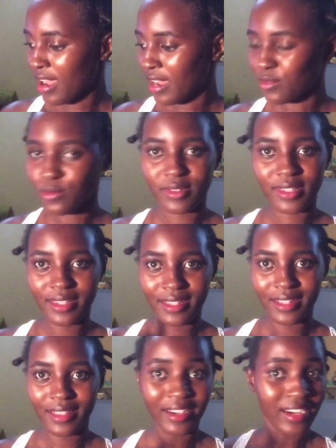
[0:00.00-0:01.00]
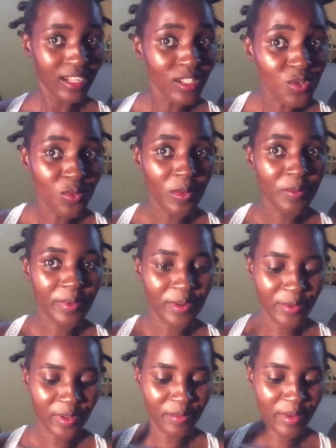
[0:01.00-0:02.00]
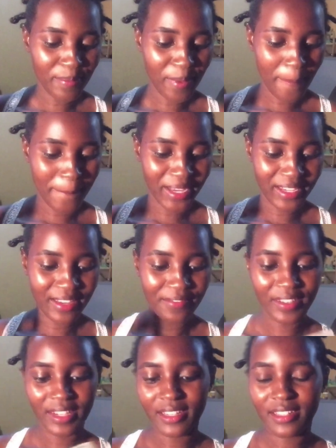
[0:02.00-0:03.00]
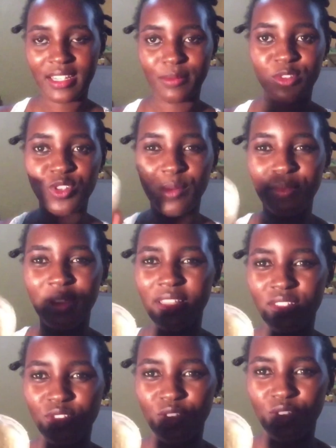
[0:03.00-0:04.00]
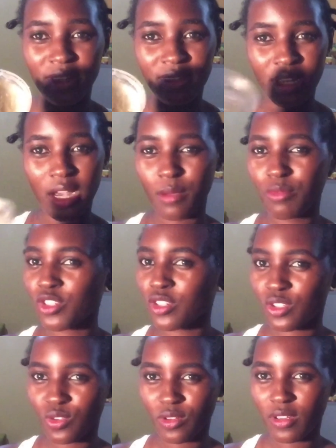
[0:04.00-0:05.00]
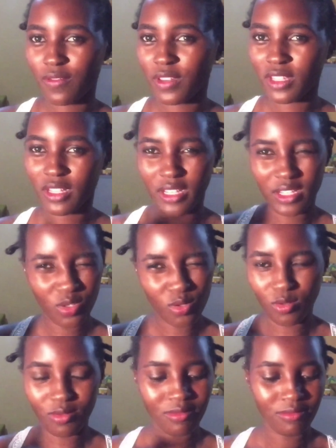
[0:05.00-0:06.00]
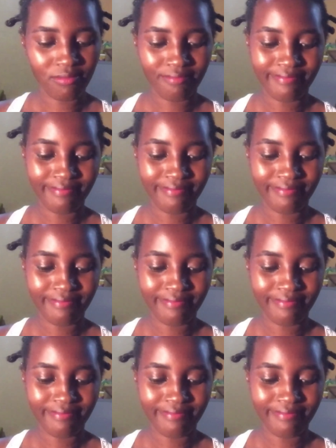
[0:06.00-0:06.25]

and we'll see. The curls will be popping definitely. So I'm going to apply this on my scalp just to give it a little,